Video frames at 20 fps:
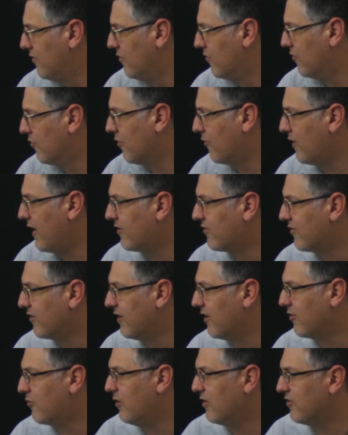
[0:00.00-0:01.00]
So if I actually
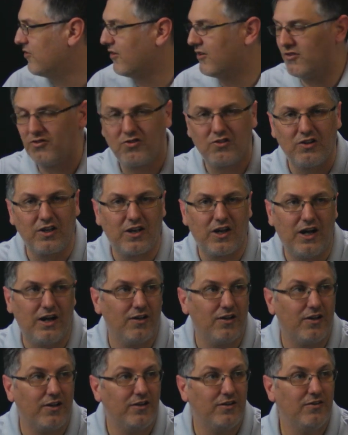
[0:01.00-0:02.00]
get a question, I'll just click
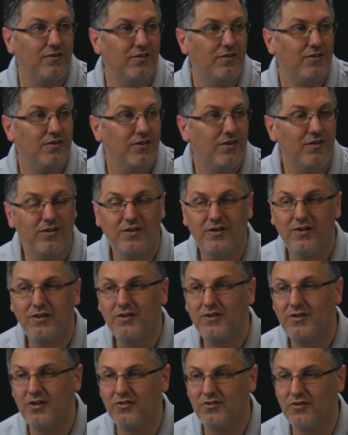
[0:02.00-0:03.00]
highlight
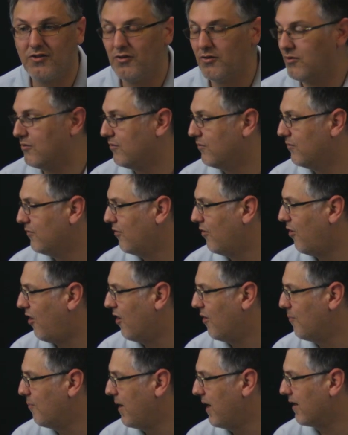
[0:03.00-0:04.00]
because it'll
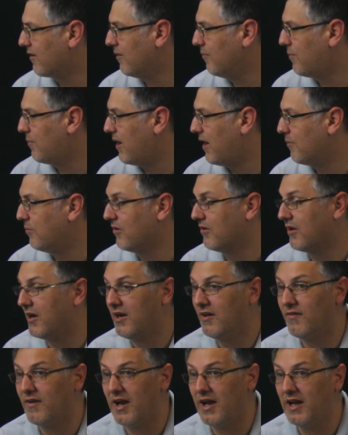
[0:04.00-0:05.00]
automatically populate
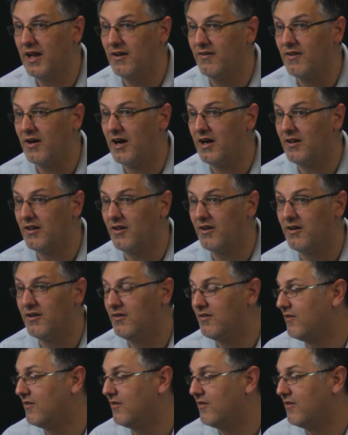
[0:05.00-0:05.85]
and then I end the highlight.